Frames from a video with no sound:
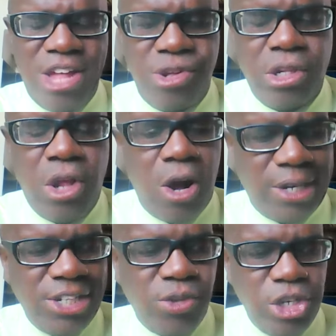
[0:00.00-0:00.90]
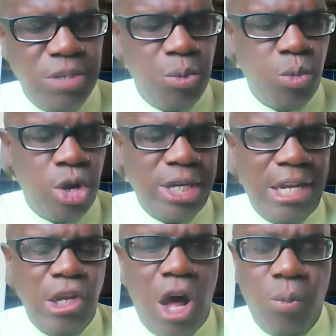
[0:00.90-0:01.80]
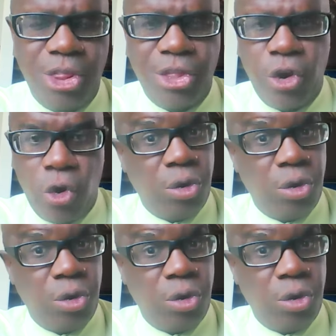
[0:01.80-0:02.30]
Nigel Clarke, is going to be working along with her,